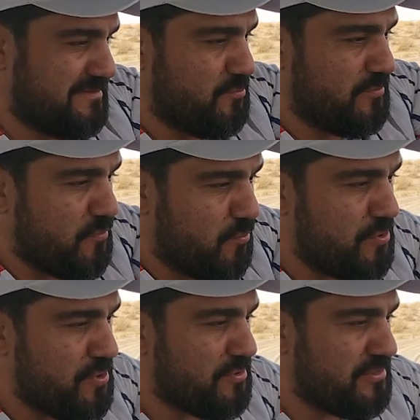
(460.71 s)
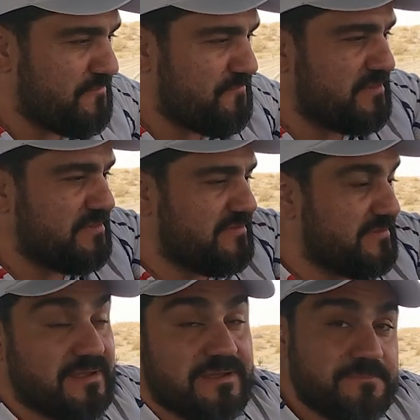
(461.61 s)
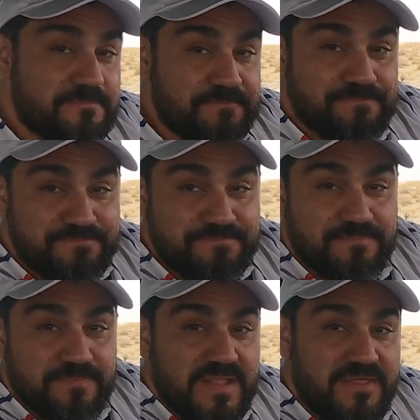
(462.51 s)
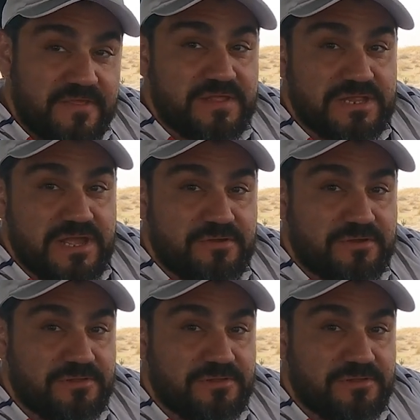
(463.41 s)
with all your different things that you can